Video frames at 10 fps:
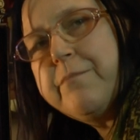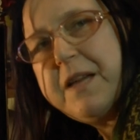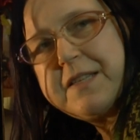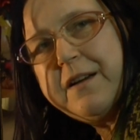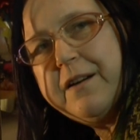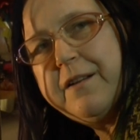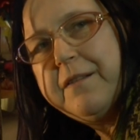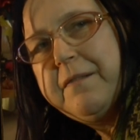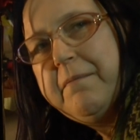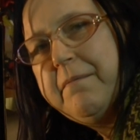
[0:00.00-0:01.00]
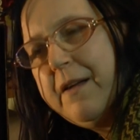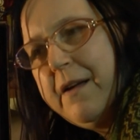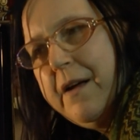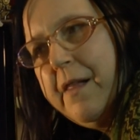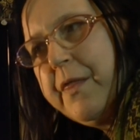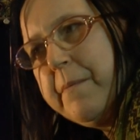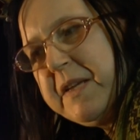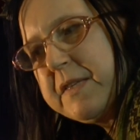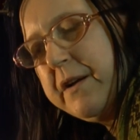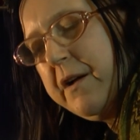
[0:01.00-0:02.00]
missile, the
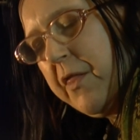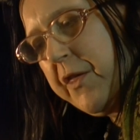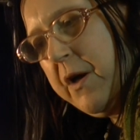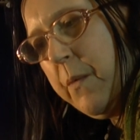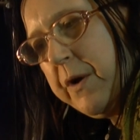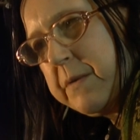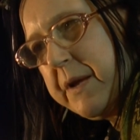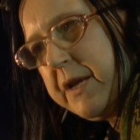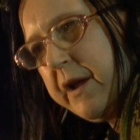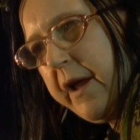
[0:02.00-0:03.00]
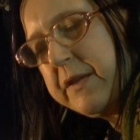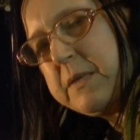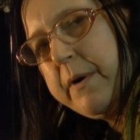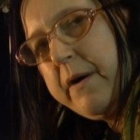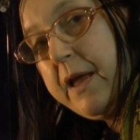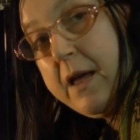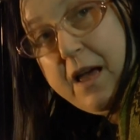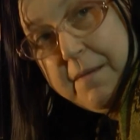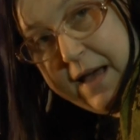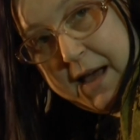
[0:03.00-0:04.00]
missile that would be used by
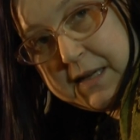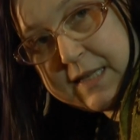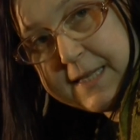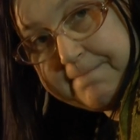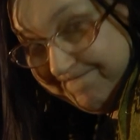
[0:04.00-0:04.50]
Hamas.